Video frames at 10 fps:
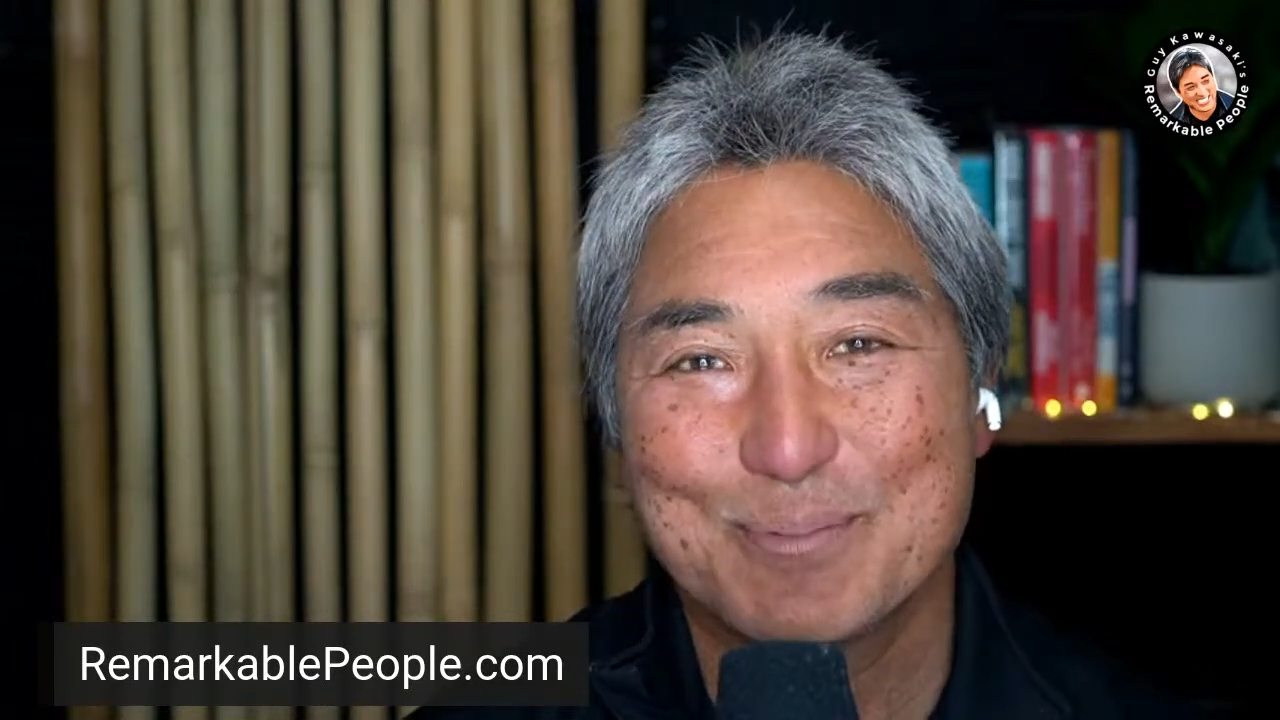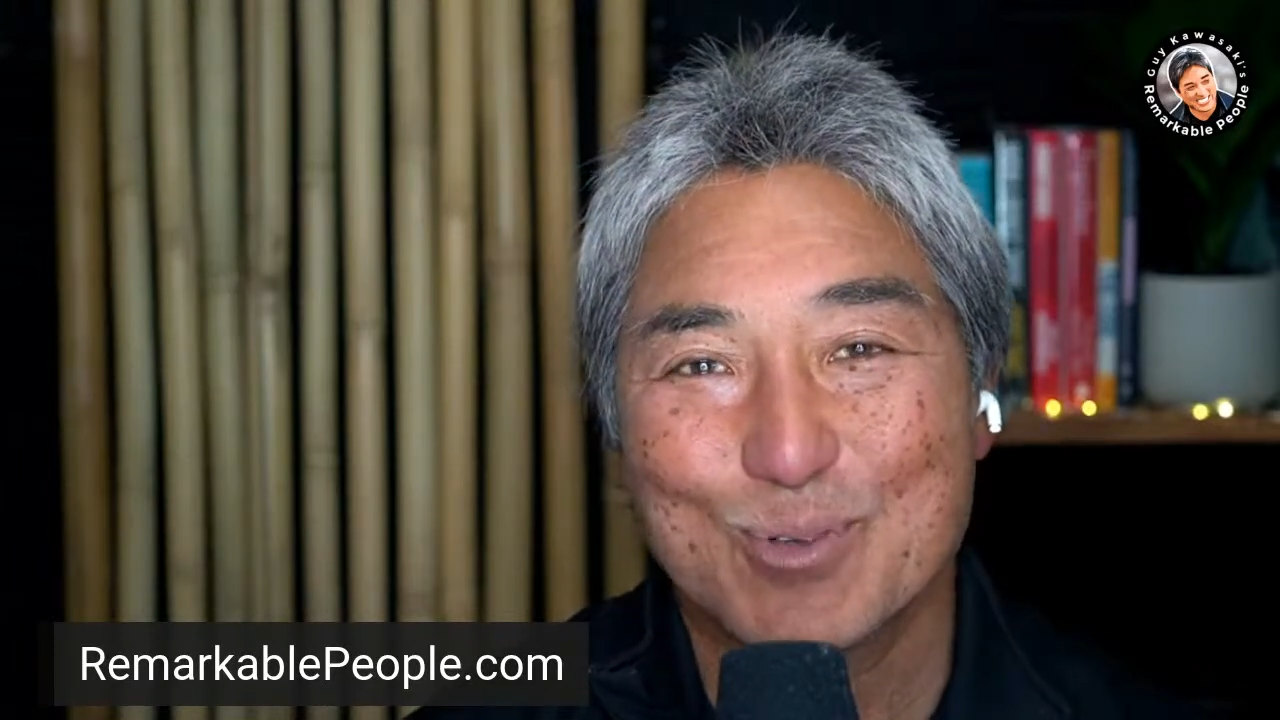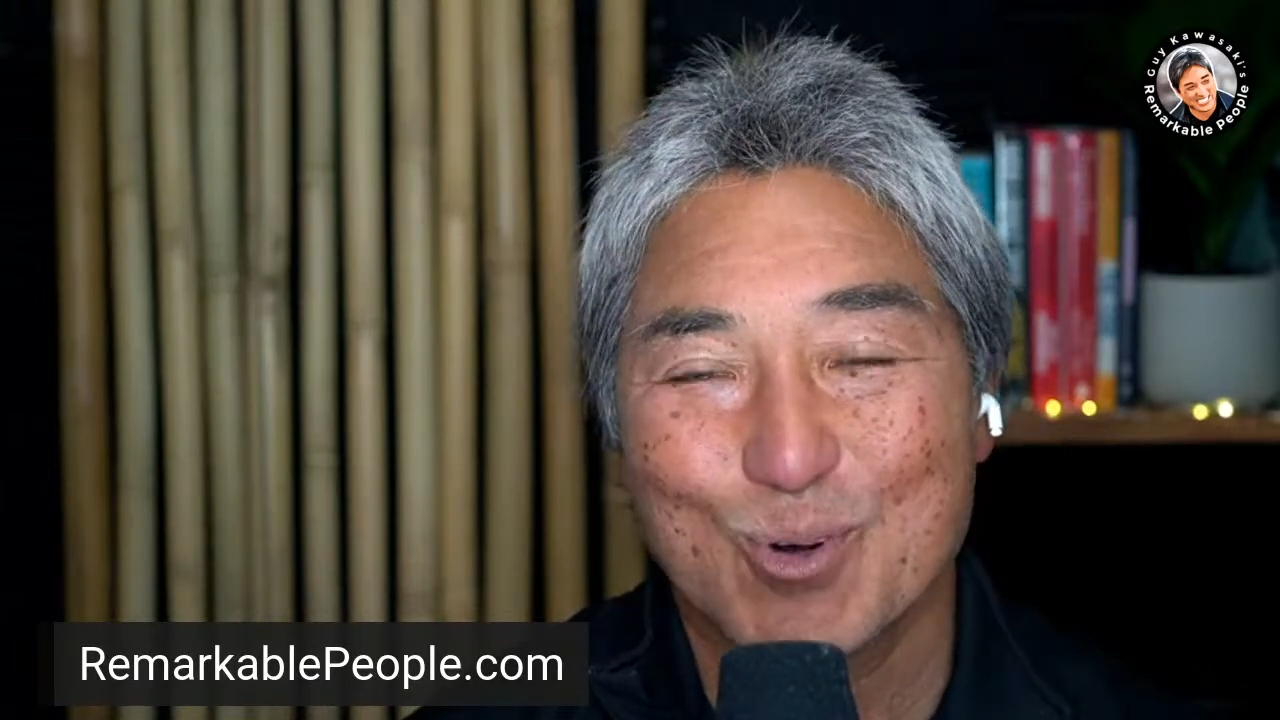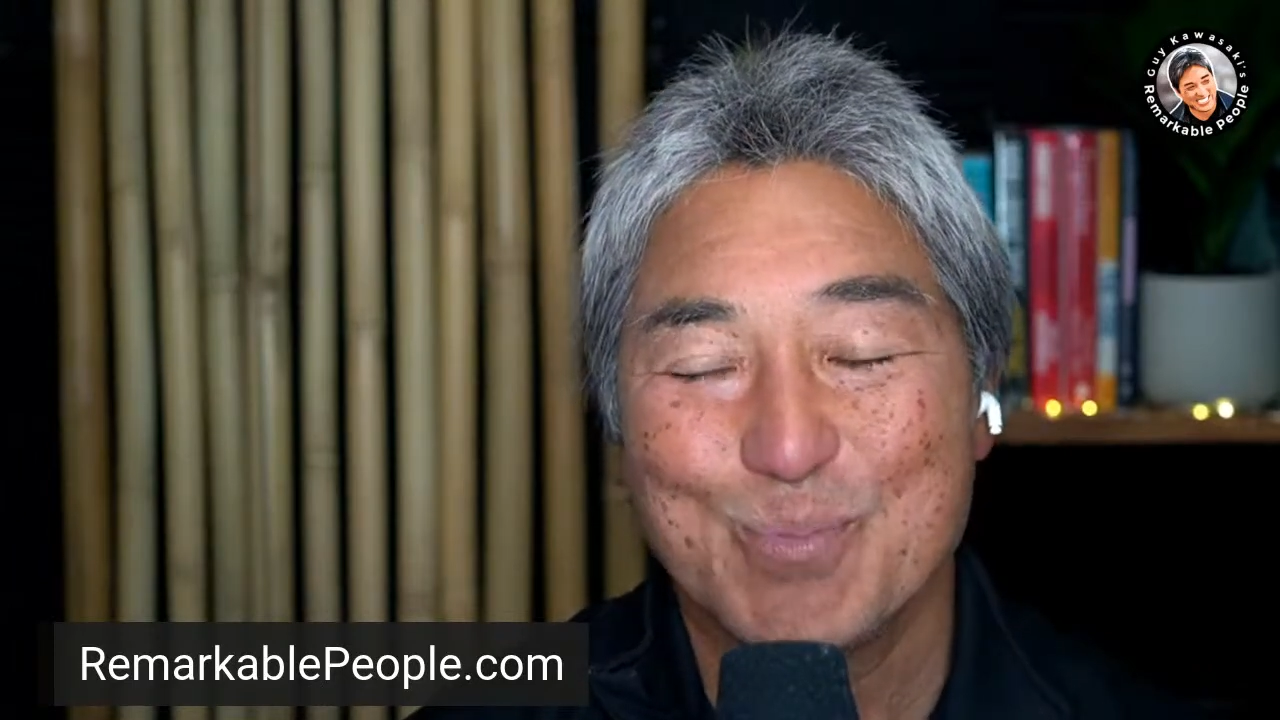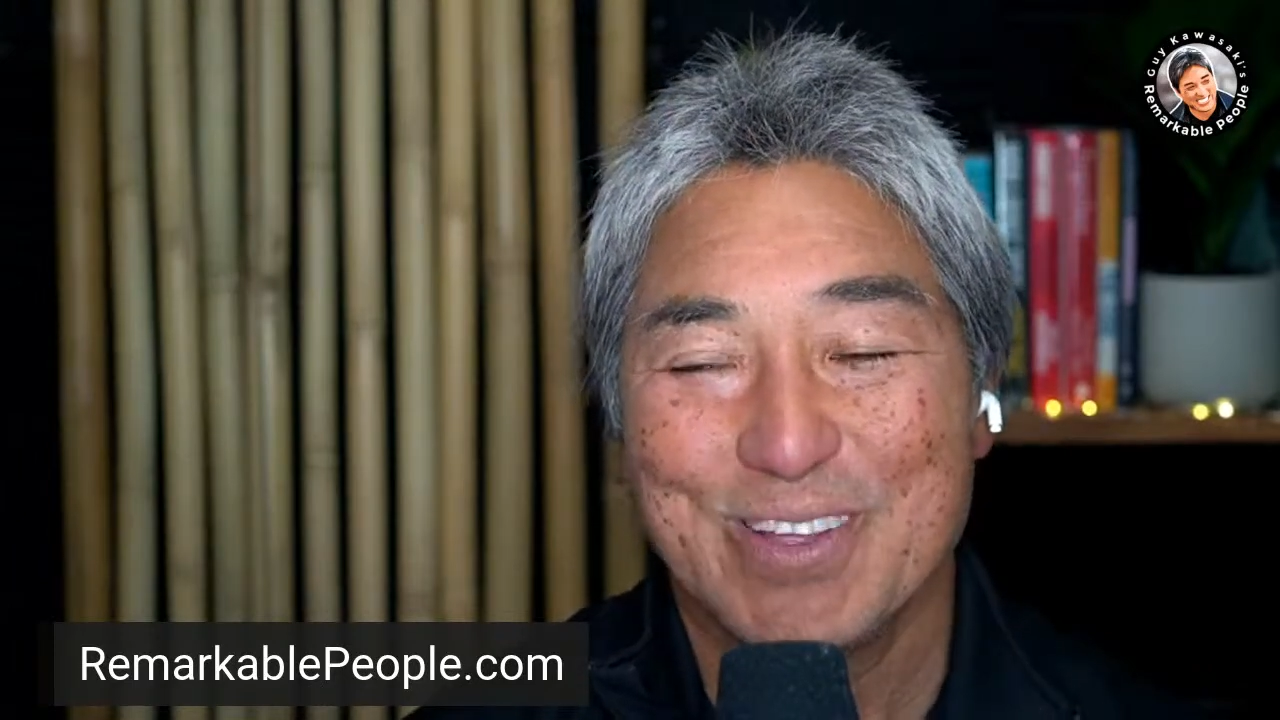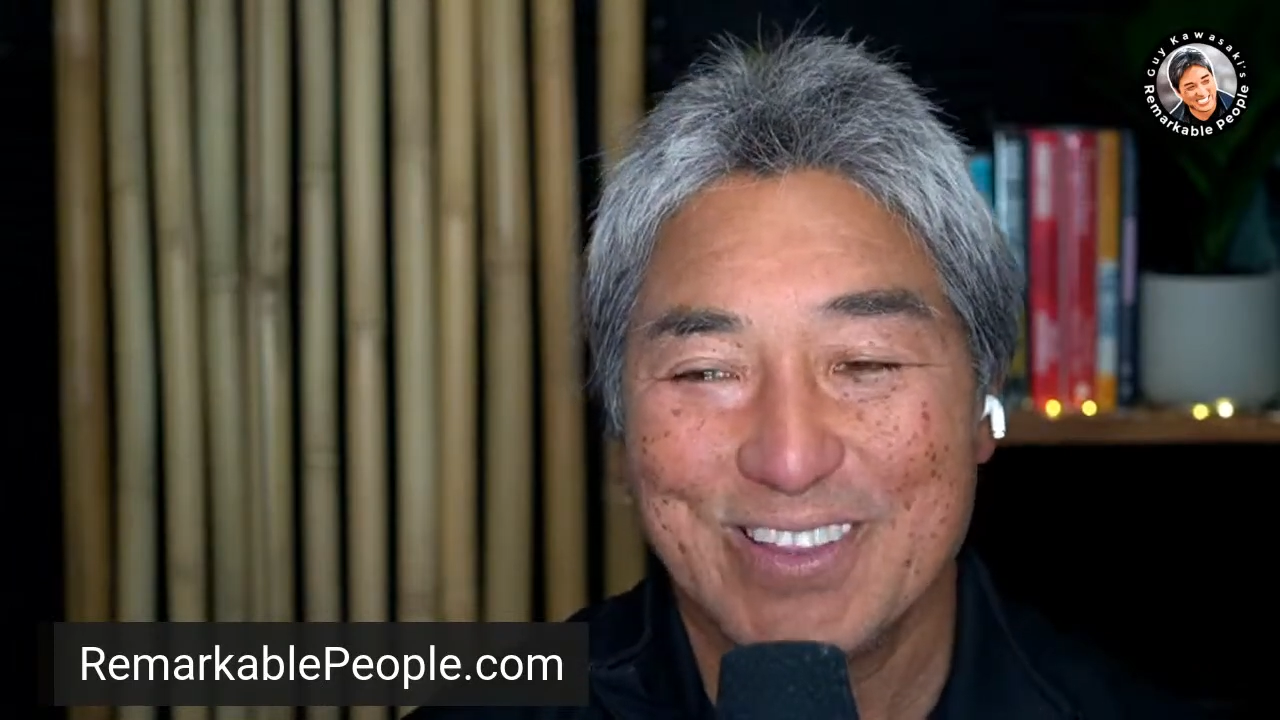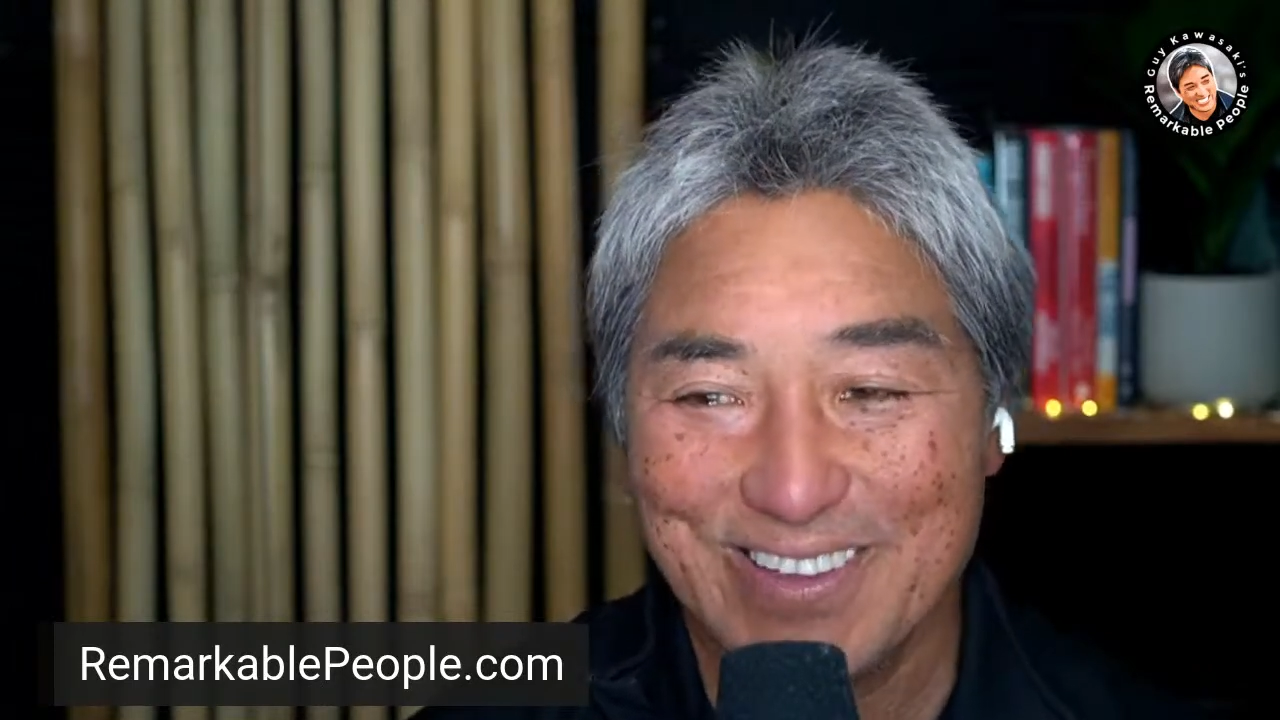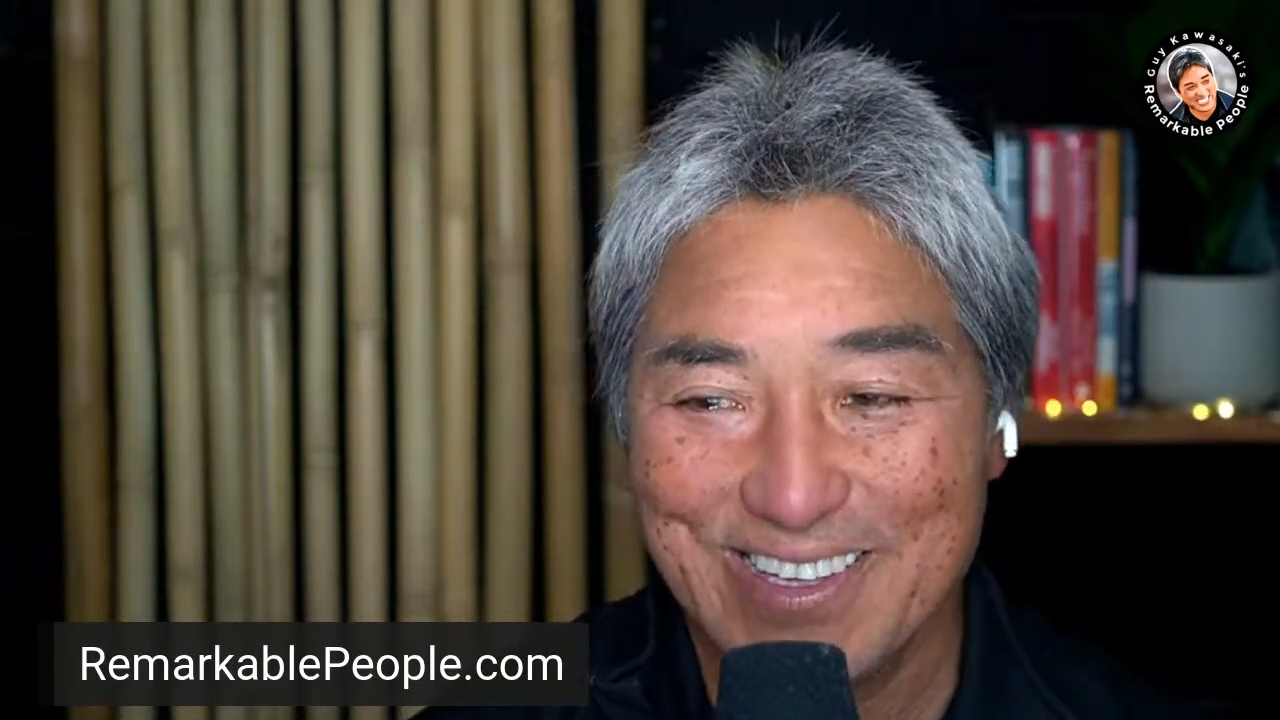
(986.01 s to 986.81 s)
absorbing